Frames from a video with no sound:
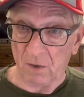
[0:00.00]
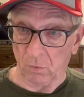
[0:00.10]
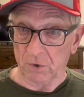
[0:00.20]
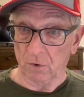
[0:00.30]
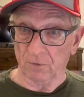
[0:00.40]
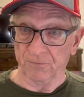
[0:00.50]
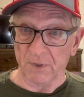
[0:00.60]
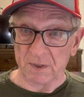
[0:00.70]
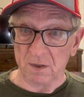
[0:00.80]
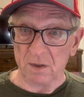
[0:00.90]
when you're
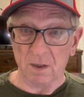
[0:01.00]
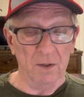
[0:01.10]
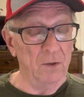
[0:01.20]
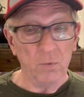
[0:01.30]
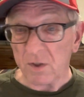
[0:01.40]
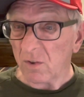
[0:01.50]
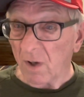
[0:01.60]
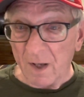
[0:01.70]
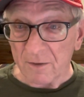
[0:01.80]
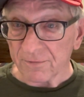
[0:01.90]
afflicted, when you're
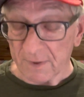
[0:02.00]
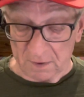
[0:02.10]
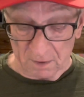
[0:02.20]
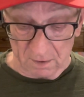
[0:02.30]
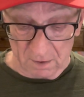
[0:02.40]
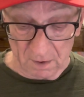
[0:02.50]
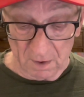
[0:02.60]
not afflicted,